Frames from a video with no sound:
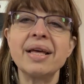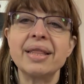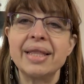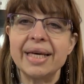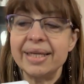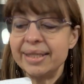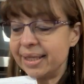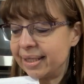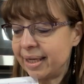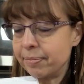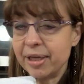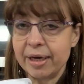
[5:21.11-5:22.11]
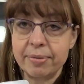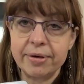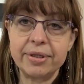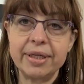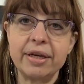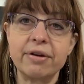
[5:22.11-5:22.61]
This is something,
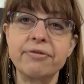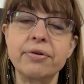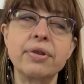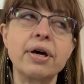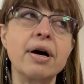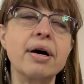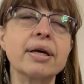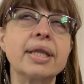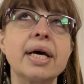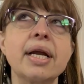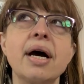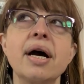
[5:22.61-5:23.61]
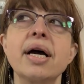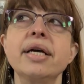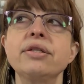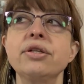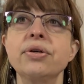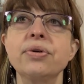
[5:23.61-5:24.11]
posting your food log, that I
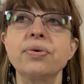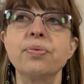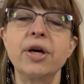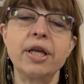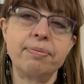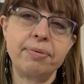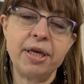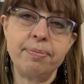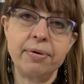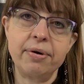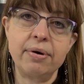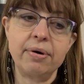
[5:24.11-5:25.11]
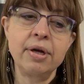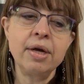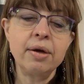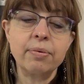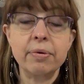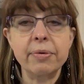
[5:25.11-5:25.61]
do with people
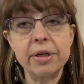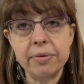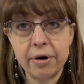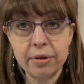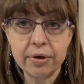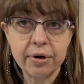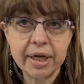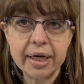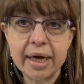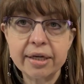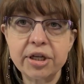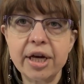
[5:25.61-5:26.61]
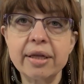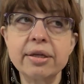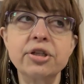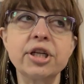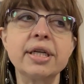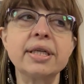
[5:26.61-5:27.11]
when we do our 30-day
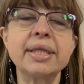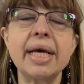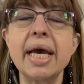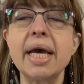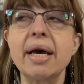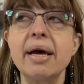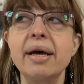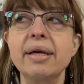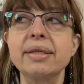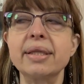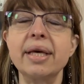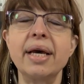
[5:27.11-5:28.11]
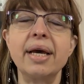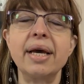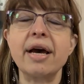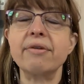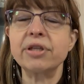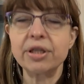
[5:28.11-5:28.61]
challenges, and they
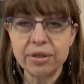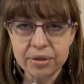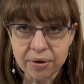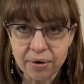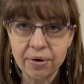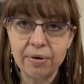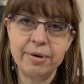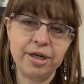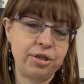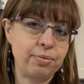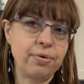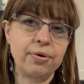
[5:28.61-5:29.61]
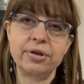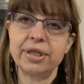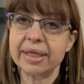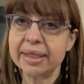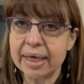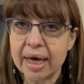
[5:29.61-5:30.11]
have so much more
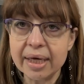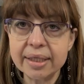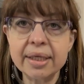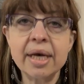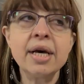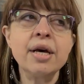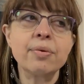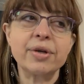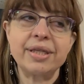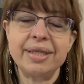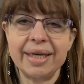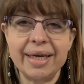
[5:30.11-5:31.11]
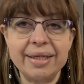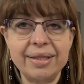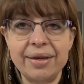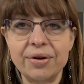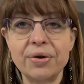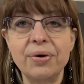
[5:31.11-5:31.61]
success with sticking to
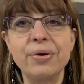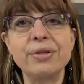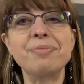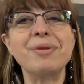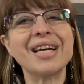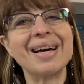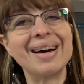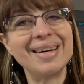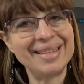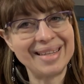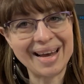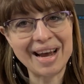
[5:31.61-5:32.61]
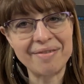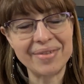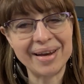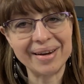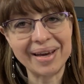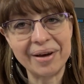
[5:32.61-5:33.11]
their goals because they have
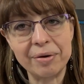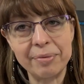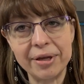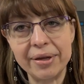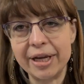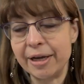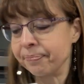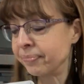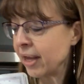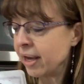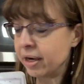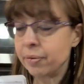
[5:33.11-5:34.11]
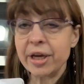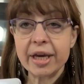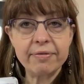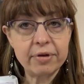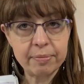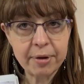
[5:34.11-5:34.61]
that accountability. Now, we
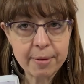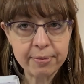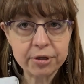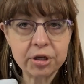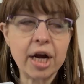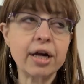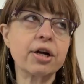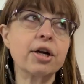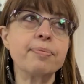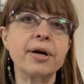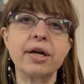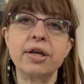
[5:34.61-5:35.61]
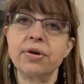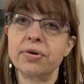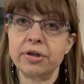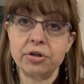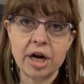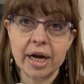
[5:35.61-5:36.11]
gave you a paper tracker, but you
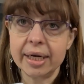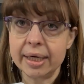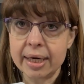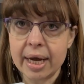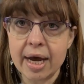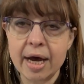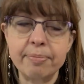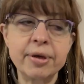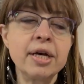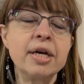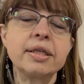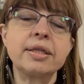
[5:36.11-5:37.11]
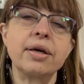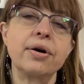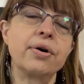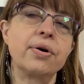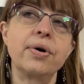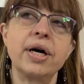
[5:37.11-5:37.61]
can track in an app.
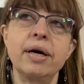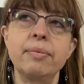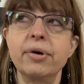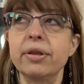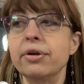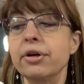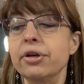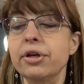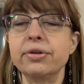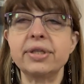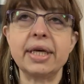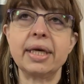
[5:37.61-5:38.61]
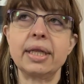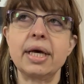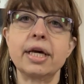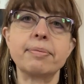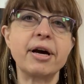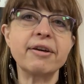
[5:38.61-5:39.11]
So whether you're using
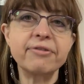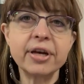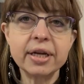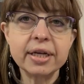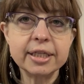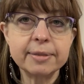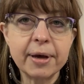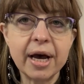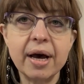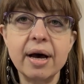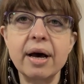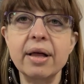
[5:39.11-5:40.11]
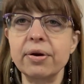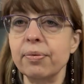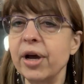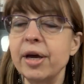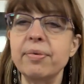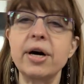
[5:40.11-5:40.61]
like MyFitnessPal or
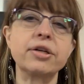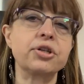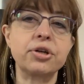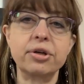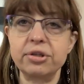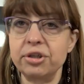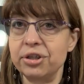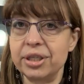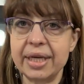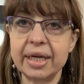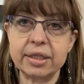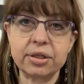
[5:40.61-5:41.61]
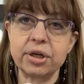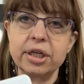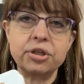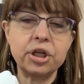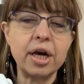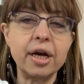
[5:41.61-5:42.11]
Weight Watchers, you just take a
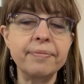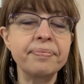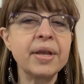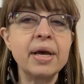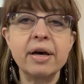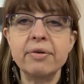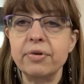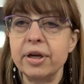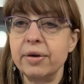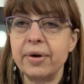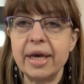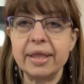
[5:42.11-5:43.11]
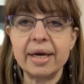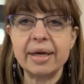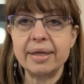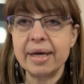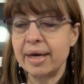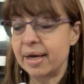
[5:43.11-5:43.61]
screenshot of what you ate that
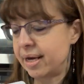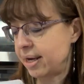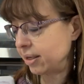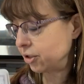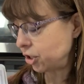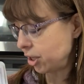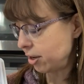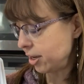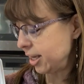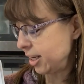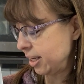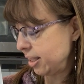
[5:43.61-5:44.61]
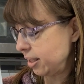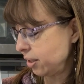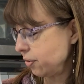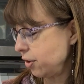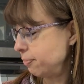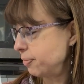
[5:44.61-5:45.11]
day and share it in the
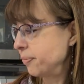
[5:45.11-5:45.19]
group.